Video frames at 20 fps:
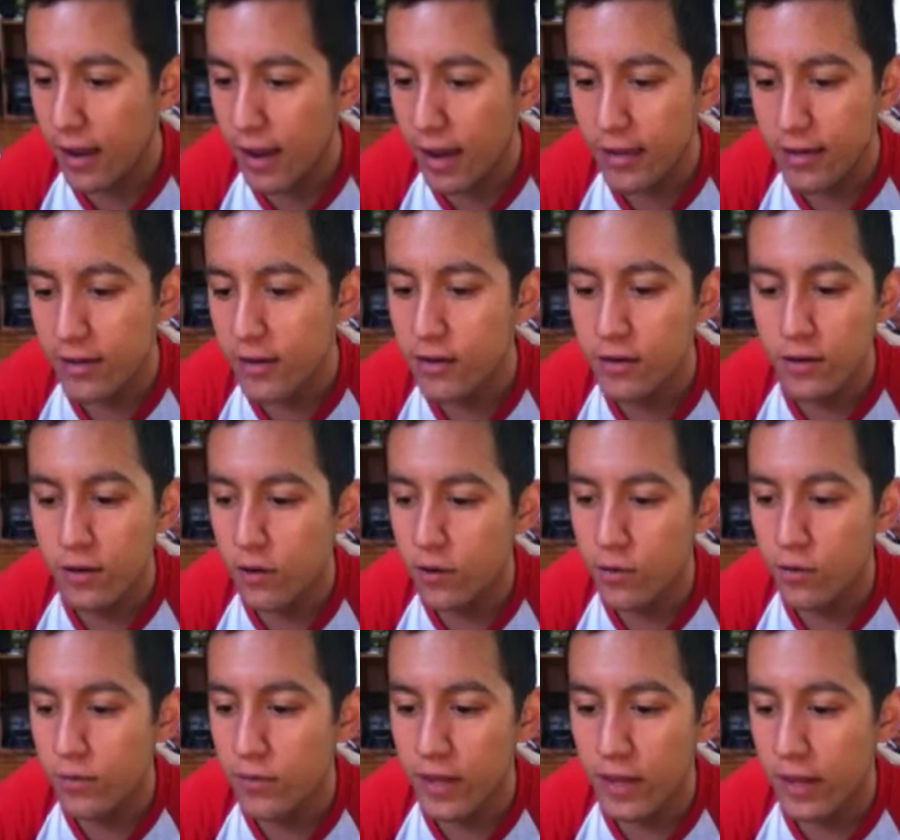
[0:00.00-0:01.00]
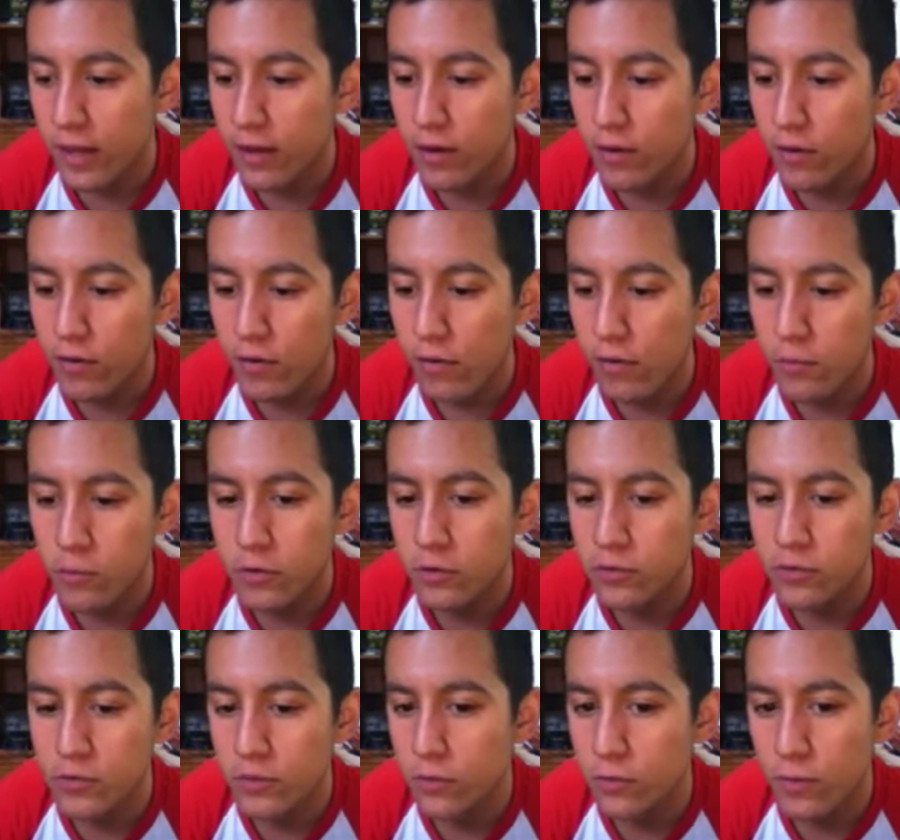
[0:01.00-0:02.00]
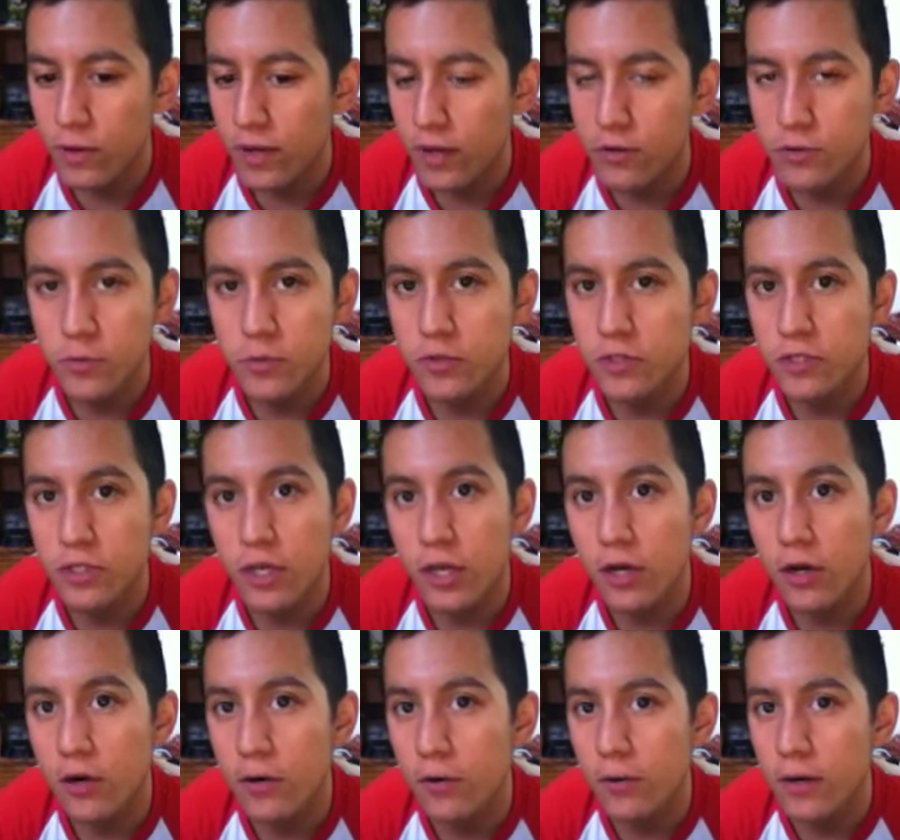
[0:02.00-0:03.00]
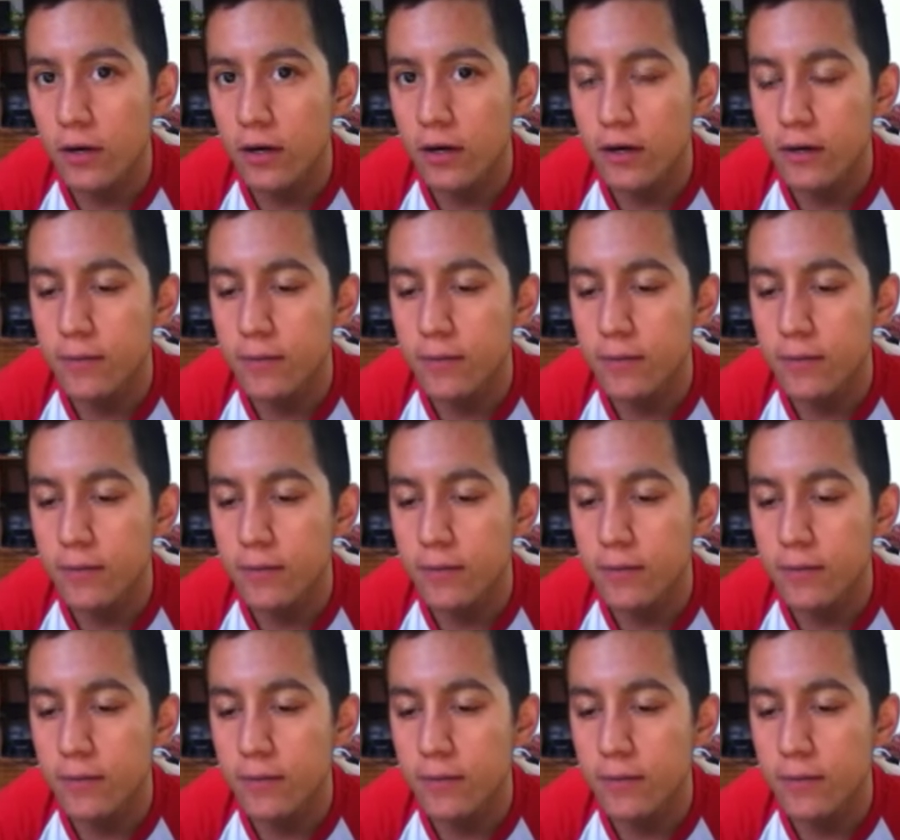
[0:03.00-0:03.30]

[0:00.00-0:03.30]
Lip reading: I didn't know that hormones was the way I was supposed to go.